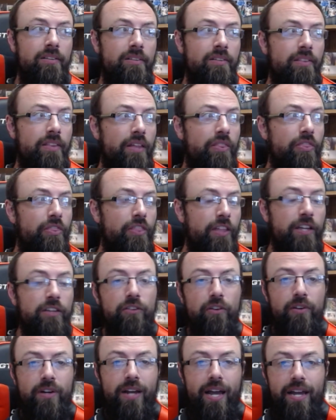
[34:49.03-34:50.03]
that things
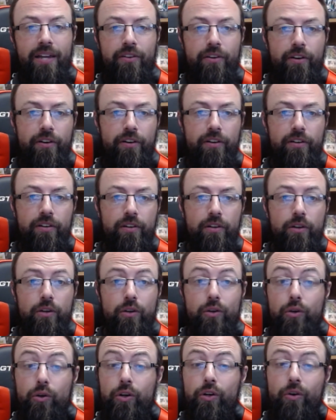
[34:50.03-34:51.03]
are neither
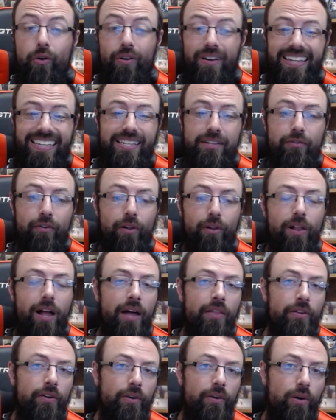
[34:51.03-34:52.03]
good or evil
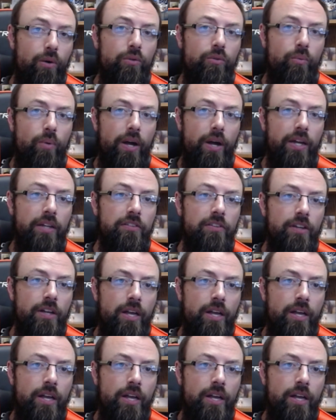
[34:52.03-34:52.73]
on their own right,